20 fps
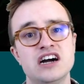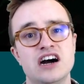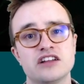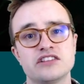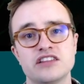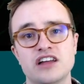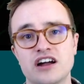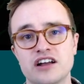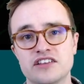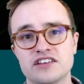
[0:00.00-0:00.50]
a
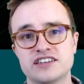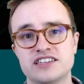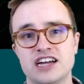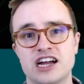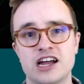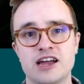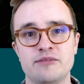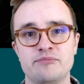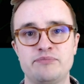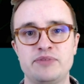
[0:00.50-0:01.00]
lot of the
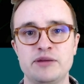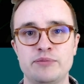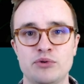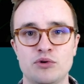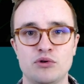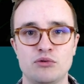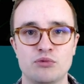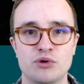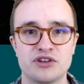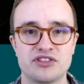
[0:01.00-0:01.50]
time
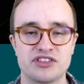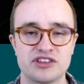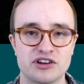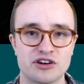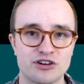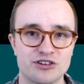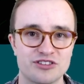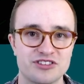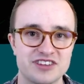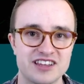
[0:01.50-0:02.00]
people with the
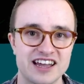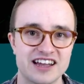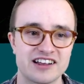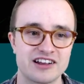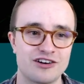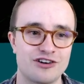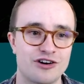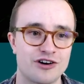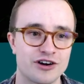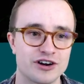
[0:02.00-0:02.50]
earth
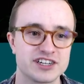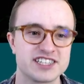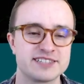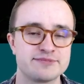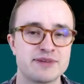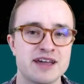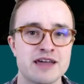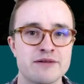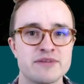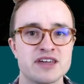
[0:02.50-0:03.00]
deck are
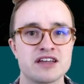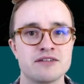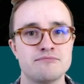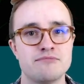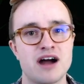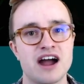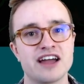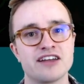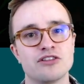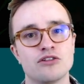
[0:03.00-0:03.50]
spamming
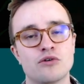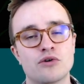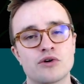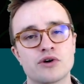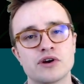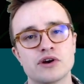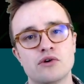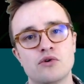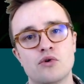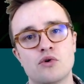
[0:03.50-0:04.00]

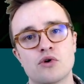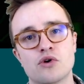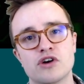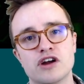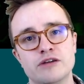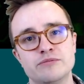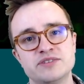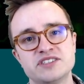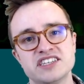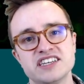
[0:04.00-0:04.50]
Mylor or
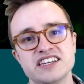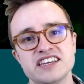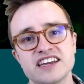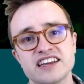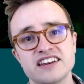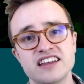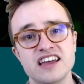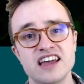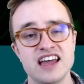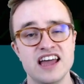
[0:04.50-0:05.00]

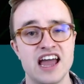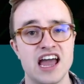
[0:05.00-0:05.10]
Obsidian,